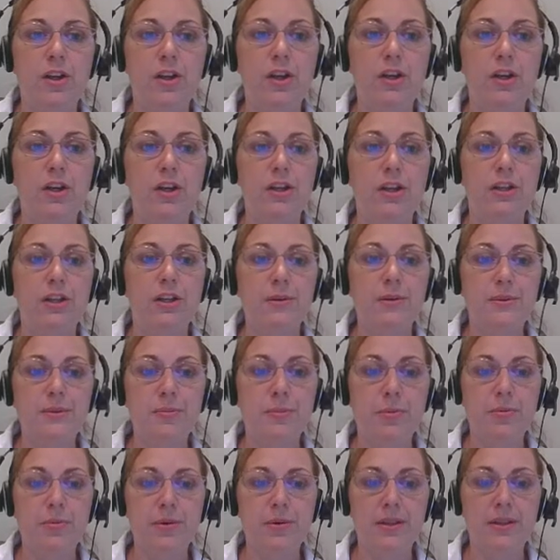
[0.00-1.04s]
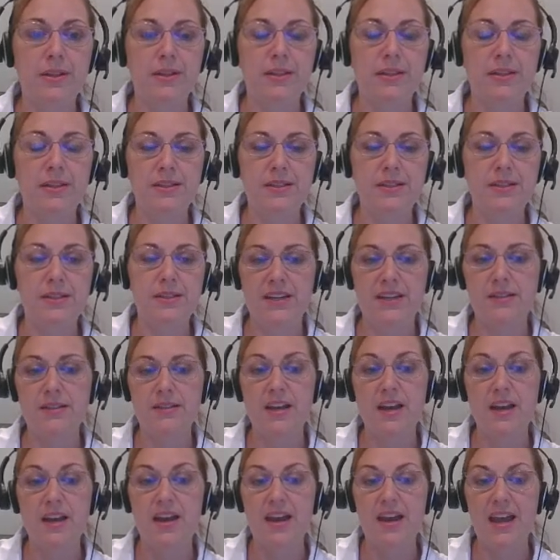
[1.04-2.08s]
close parentheses,
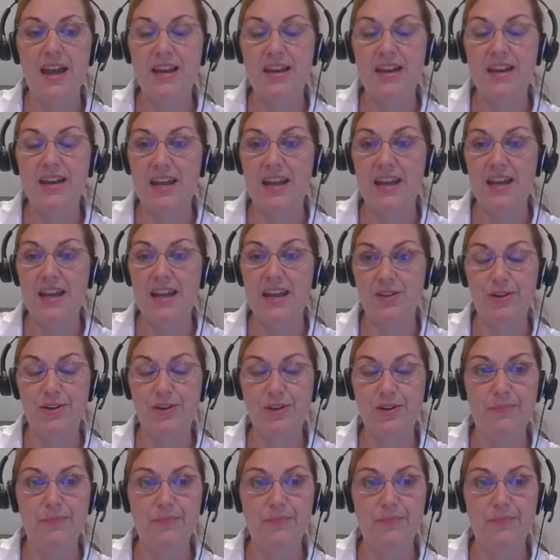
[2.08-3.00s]
and enter